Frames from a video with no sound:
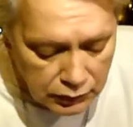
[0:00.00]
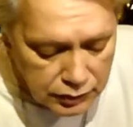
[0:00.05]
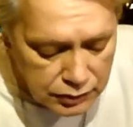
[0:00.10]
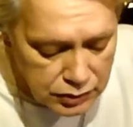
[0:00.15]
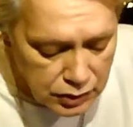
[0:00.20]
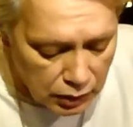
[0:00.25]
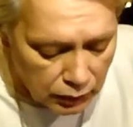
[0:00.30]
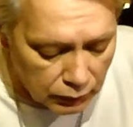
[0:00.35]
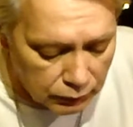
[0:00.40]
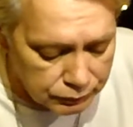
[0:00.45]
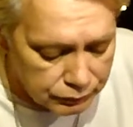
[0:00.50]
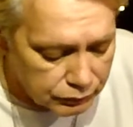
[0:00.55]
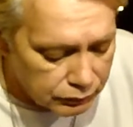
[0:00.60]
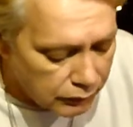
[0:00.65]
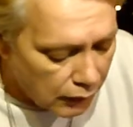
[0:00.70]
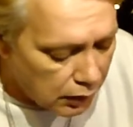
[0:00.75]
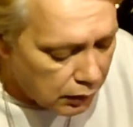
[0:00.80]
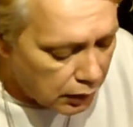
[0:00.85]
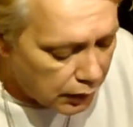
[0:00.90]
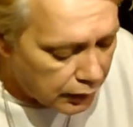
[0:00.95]
So,
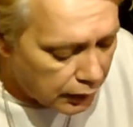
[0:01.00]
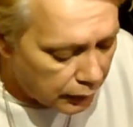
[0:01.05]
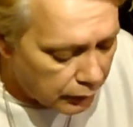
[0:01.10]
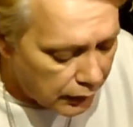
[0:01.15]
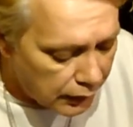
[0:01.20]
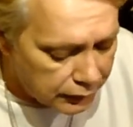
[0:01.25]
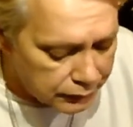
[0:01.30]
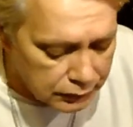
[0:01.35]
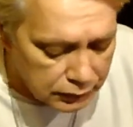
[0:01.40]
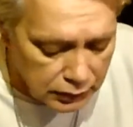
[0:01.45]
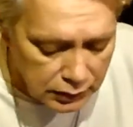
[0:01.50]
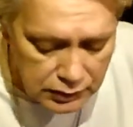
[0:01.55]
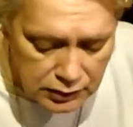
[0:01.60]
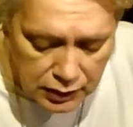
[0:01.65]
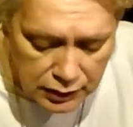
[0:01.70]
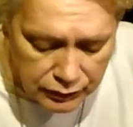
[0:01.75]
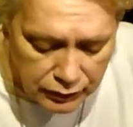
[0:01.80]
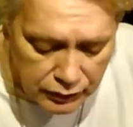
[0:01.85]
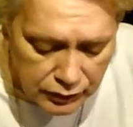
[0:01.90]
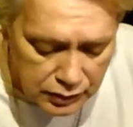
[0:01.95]
anyway, let's
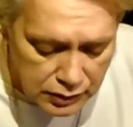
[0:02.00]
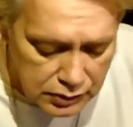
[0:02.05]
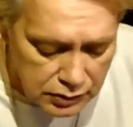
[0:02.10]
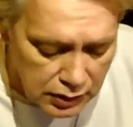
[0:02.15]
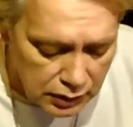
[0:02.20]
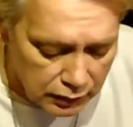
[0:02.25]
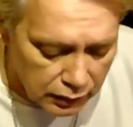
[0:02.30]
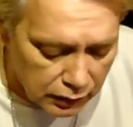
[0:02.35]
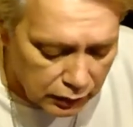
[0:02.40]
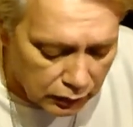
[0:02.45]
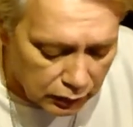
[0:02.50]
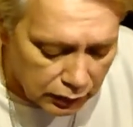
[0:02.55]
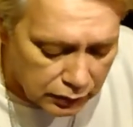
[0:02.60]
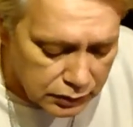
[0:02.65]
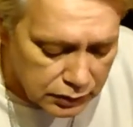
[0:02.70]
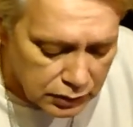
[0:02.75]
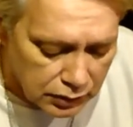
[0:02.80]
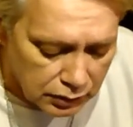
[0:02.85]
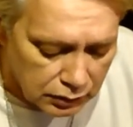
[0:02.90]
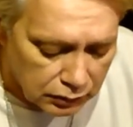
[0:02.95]
get through this set of
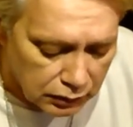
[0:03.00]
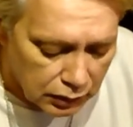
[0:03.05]
cards.